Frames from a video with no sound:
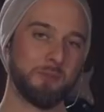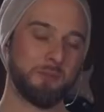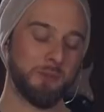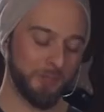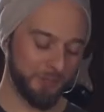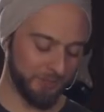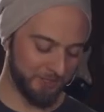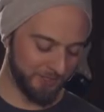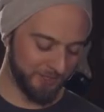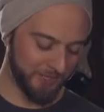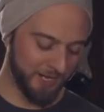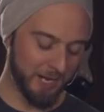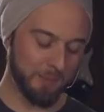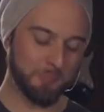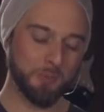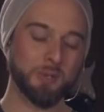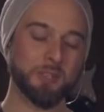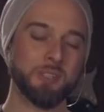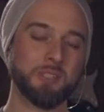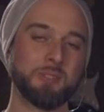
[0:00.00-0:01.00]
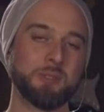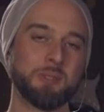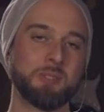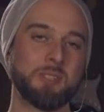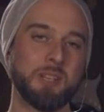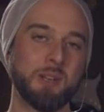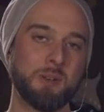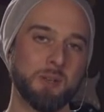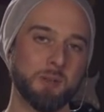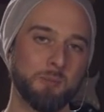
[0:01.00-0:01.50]
First, I put it into
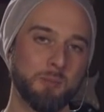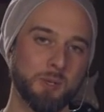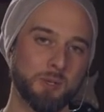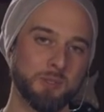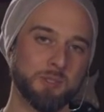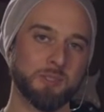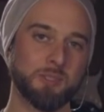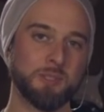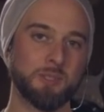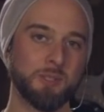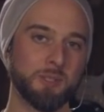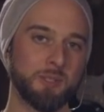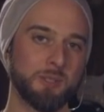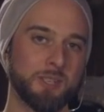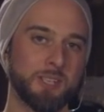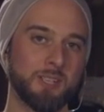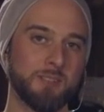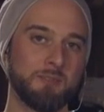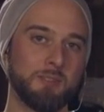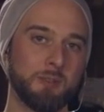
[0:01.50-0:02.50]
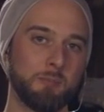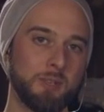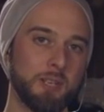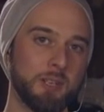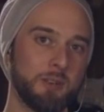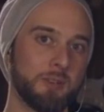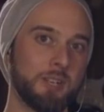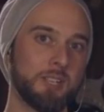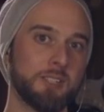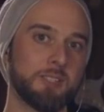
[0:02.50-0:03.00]
stereo mode so you can
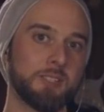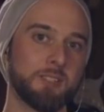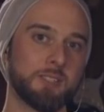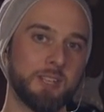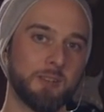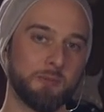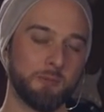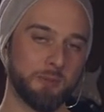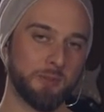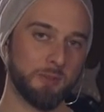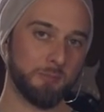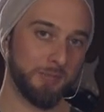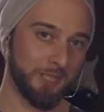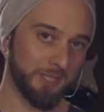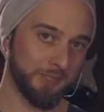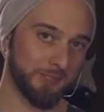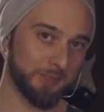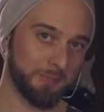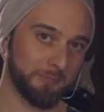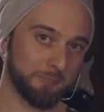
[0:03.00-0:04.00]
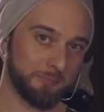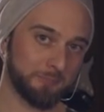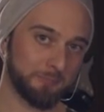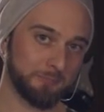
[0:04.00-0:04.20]
familiarize yourself with the mix.